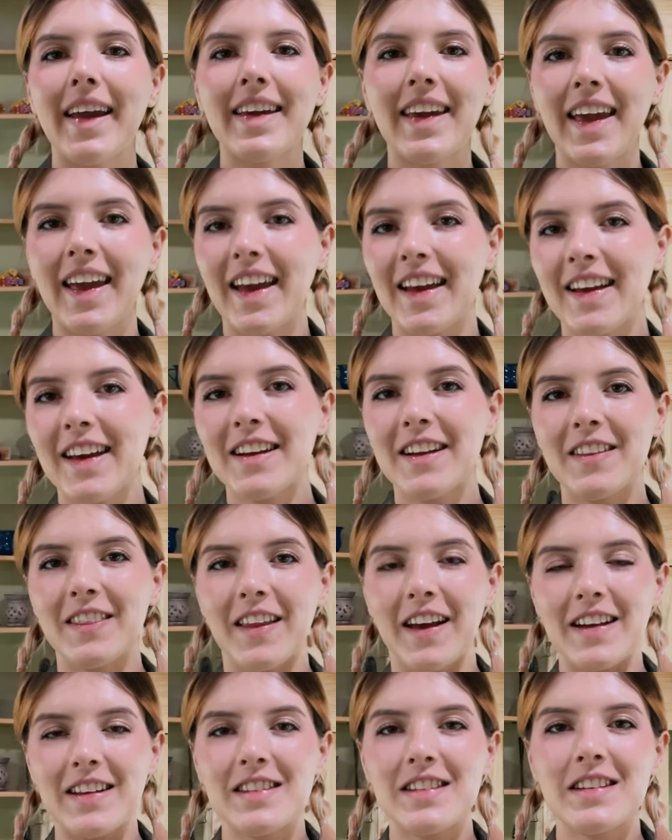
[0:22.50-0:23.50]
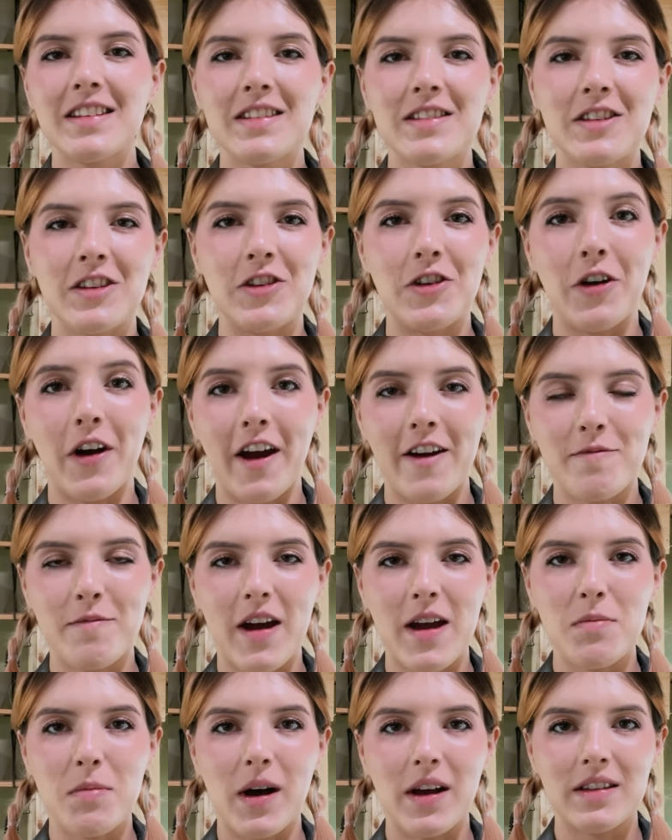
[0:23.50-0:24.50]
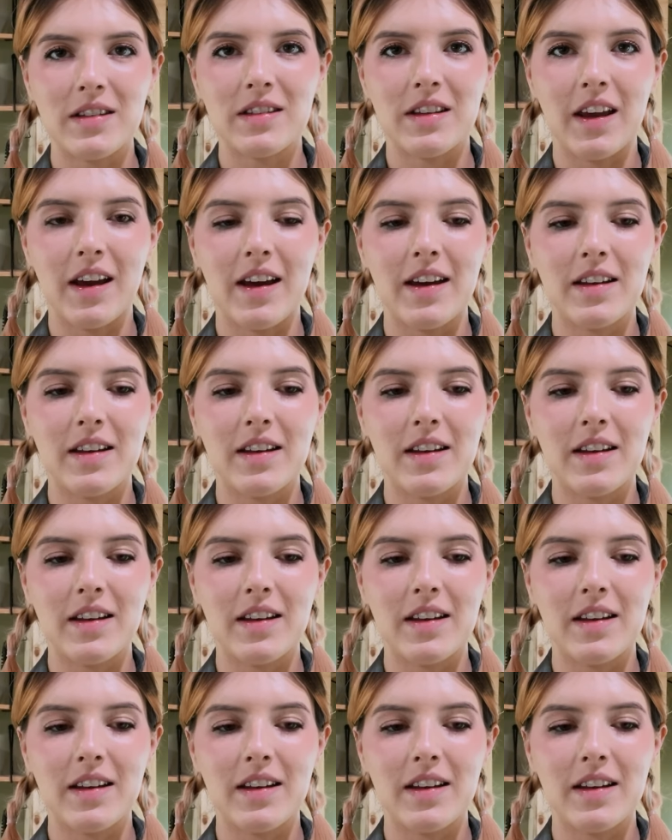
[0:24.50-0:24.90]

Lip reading: can't get a license to drive my bus yet,